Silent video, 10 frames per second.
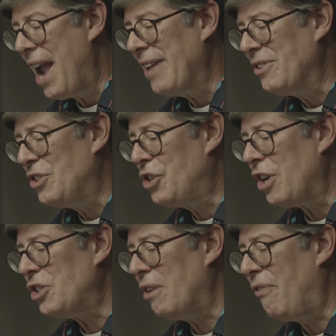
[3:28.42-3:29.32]
ends
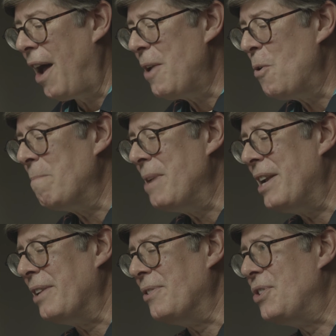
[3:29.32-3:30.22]
justify your
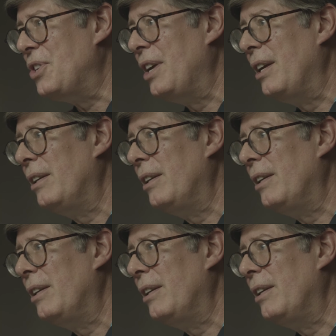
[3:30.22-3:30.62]
means.